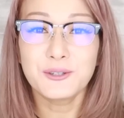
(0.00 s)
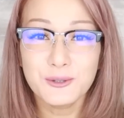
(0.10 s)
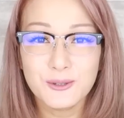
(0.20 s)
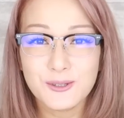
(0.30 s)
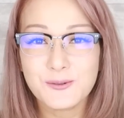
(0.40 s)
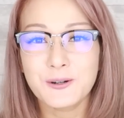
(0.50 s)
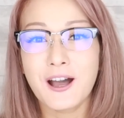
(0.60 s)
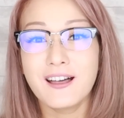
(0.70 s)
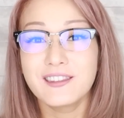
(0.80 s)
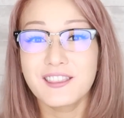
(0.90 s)
noodles were
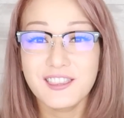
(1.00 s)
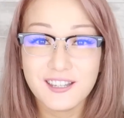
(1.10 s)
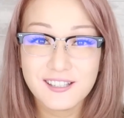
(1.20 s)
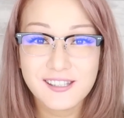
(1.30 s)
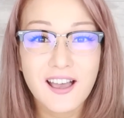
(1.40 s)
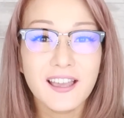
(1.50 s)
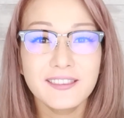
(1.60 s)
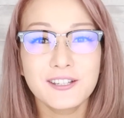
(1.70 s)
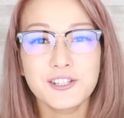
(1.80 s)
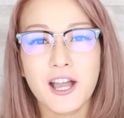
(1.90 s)
on the thin
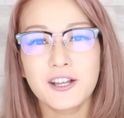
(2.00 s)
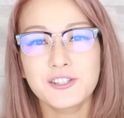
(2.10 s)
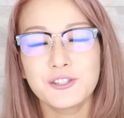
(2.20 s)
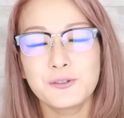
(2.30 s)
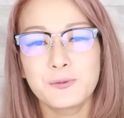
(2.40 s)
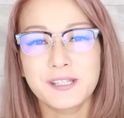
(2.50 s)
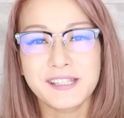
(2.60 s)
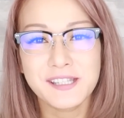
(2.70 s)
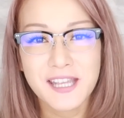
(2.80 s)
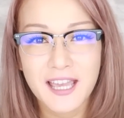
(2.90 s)
side, the chashu
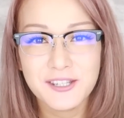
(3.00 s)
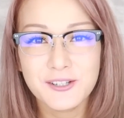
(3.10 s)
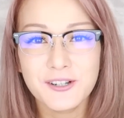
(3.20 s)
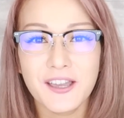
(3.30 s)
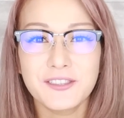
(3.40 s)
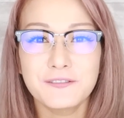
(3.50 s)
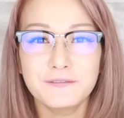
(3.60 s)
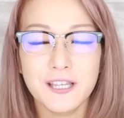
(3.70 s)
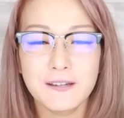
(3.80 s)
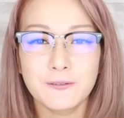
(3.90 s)
was tender, and the
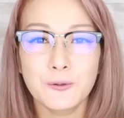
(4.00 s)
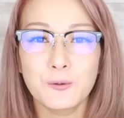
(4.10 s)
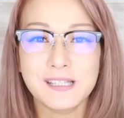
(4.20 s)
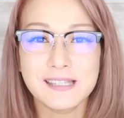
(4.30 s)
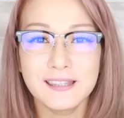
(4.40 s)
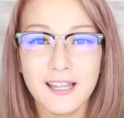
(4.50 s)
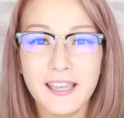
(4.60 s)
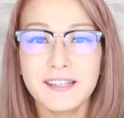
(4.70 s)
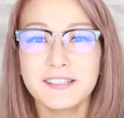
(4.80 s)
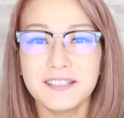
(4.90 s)
flavor was light.